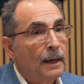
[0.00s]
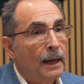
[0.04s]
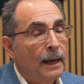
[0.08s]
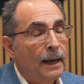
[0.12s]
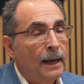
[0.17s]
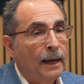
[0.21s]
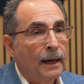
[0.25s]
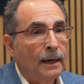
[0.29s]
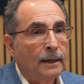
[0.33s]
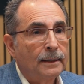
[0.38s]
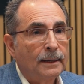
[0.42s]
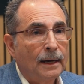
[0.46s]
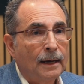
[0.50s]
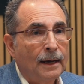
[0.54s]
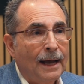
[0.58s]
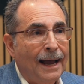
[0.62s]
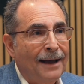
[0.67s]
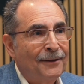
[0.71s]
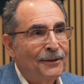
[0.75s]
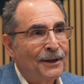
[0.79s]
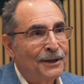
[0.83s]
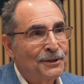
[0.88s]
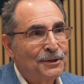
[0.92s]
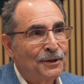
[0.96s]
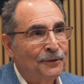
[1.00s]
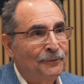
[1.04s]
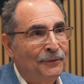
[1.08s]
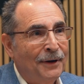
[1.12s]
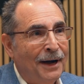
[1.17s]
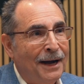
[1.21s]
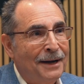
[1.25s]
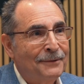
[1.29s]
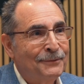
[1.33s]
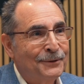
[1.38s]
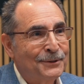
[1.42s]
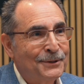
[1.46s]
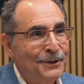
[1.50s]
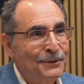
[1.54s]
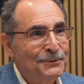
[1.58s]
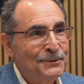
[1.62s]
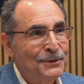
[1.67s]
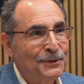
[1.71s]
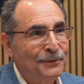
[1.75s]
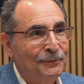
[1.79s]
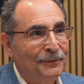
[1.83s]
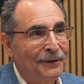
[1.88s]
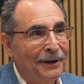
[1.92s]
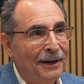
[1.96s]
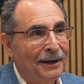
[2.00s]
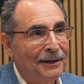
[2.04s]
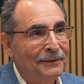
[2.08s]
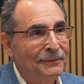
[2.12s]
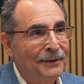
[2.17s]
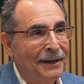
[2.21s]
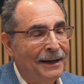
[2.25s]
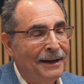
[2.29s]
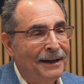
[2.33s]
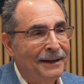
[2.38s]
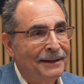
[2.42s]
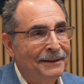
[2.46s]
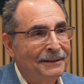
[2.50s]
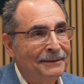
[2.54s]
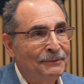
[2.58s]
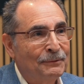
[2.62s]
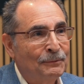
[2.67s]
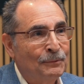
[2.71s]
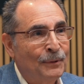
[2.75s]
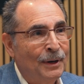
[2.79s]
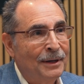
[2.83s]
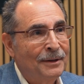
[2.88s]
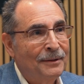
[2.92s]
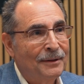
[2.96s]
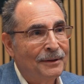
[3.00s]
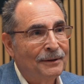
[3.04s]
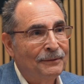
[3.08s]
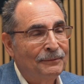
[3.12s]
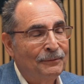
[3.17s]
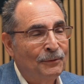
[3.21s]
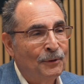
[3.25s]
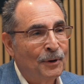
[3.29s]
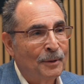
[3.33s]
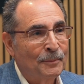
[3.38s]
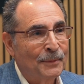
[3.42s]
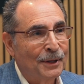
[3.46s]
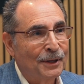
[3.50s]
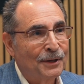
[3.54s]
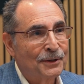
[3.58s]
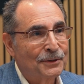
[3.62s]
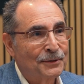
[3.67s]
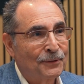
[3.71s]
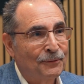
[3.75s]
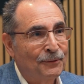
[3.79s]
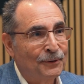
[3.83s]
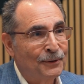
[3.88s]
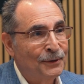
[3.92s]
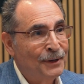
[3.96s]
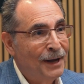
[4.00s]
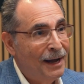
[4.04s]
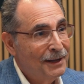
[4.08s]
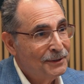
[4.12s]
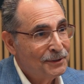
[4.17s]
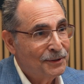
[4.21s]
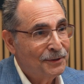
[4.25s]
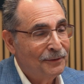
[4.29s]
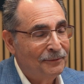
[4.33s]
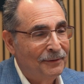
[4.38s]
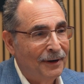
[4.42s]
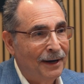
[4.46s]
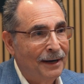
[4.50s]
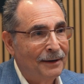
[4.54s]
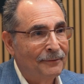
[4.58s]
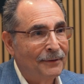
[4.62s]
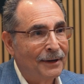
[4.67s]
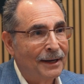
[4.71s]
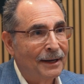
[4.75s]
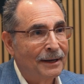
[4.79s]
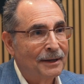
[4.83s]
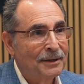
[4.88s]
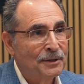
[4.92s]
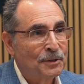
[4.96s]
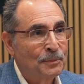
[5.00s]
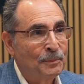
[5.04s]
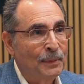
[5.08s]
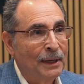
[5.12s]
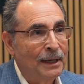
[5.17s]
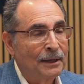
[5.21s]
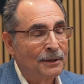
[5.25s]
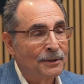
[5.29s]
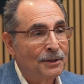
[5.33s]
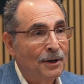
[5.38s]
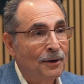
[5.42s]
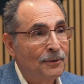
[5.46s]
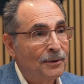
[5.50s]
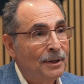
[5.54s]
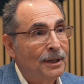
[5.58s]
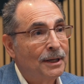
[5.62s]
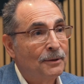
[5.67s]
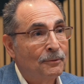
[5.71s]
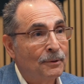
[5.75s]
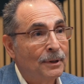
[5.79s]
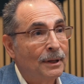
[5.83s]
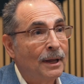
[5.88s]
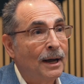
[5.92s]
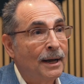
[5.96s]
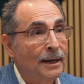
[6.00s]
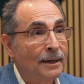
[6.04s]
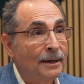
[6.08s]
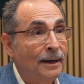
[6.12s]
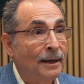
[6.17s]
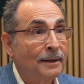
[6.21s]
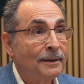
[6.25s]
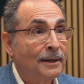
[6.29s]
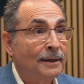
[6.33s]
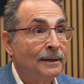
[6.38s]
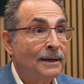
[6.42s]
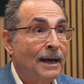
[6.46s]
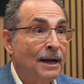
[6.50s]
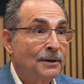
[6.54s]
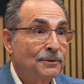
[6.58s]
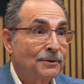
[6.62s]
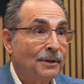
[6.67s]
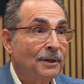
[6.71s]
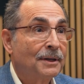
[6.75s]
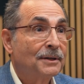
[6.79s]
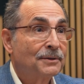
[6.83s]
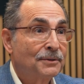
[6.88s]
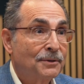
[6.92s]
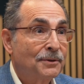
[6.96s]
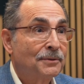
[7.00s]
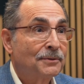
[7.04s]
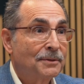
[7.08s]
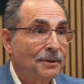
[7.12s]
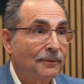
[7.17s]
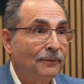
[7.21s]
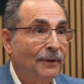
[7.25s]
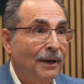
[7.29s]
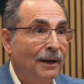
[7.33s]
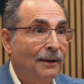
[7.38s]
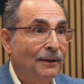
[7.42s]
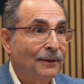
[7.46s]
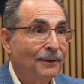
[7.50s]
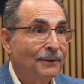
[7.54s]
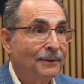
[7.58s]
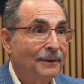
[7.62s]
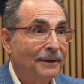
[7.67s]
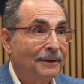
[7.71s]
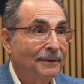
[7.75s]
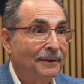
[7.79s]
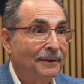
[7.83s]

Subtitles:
and how they survive or don't survive. And one of the formulas for not surviving is being totally reliant on the National Institutes of Health.